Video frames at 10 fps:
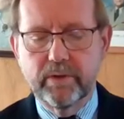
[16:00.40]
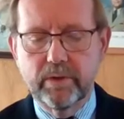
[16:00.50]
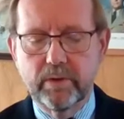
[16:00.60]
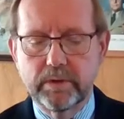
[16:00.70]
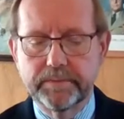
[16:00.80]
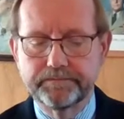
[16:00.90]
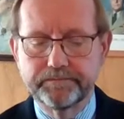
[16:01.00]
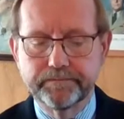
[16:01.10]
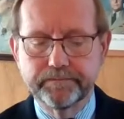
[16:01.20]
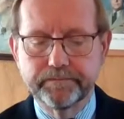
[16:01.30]
the whole.
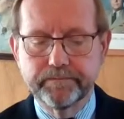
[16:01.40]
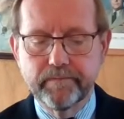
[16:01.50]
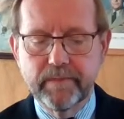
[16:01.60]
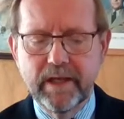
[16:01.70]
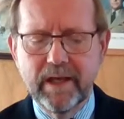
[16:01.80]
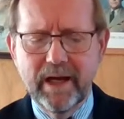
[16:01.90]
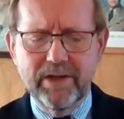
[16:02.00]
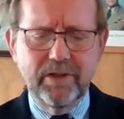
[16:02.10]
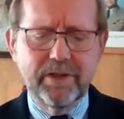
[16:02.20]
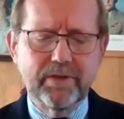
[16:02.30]
I
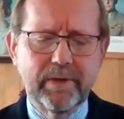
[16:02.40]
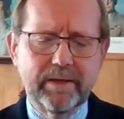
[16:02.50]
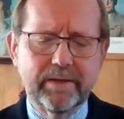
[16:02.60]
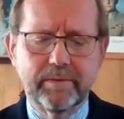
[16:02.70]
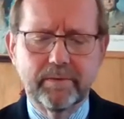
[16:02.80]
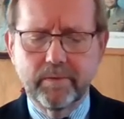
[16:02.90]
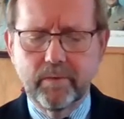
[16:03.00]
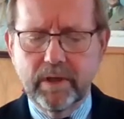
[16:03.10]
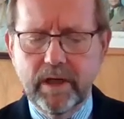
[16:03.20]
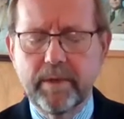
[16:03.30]
should also add that
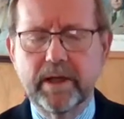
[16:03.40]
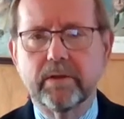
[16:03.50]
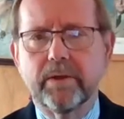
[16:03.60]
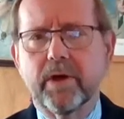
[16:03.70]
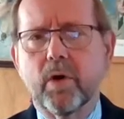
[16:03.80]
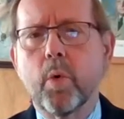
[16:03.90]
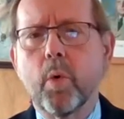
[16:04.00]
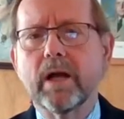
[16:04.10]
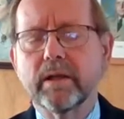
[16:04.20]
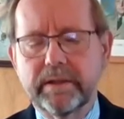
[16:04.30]
what I might call the
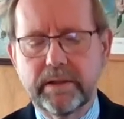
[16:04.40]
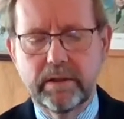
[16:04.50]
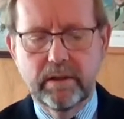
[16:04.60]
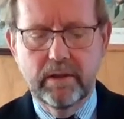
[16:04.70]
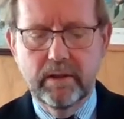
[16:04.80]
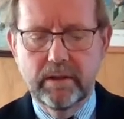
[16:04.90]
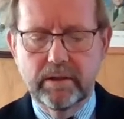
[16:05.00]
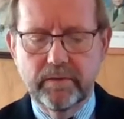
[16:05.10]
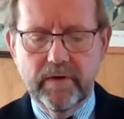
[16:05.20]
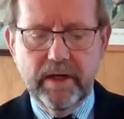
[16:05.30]
quality
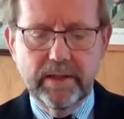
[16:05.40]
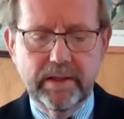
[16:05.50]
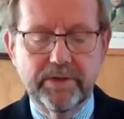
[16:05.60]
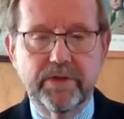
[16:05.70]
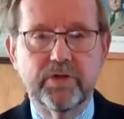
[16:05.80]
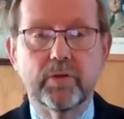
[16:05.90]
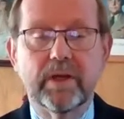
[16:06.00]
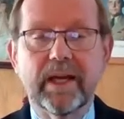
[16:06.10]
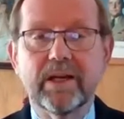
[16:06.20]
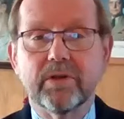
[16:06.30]
of guidelines
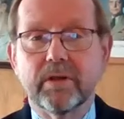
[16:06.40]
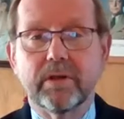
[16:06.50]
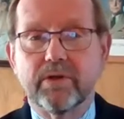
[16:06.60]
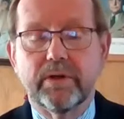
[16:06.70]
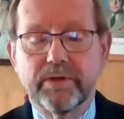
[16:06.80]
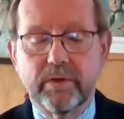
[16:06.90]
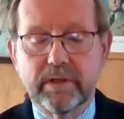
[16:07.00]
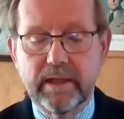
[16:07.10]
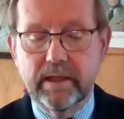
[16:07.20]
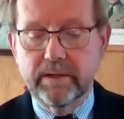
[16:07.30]
adjudication is also
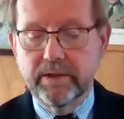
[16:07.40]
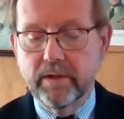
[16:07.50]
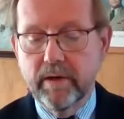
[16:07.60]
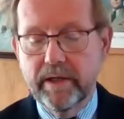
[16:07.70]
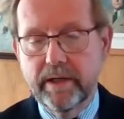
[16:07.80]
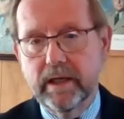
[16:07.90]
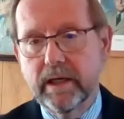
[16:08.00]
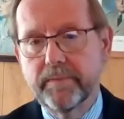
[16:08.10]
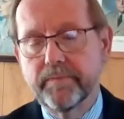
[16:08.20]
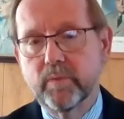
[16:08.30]
steadily degrading.
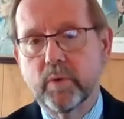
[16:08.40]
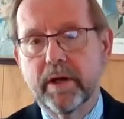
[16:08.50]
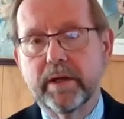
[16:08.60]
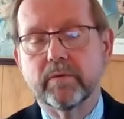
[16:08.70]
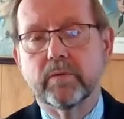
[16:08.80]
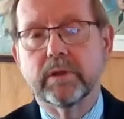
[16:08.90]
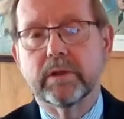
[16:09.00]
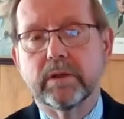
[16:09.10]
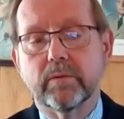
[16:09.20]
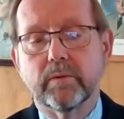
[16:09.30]
I write
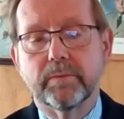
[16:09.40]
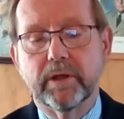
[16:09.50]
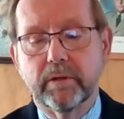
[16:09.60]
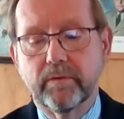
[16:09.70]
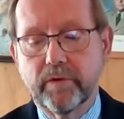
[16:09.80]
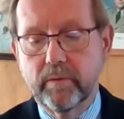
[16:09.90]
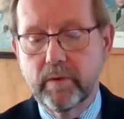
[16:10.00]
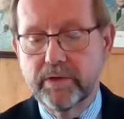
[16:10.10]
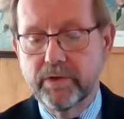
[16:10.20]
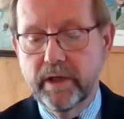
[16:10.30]
with my good friend
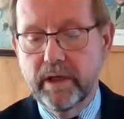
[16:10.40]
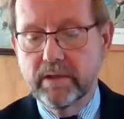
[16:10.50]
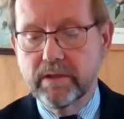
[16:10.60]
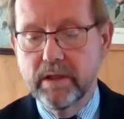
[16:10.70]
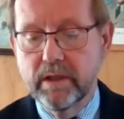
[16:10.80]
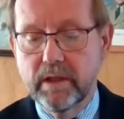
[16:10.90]
Roger Haynes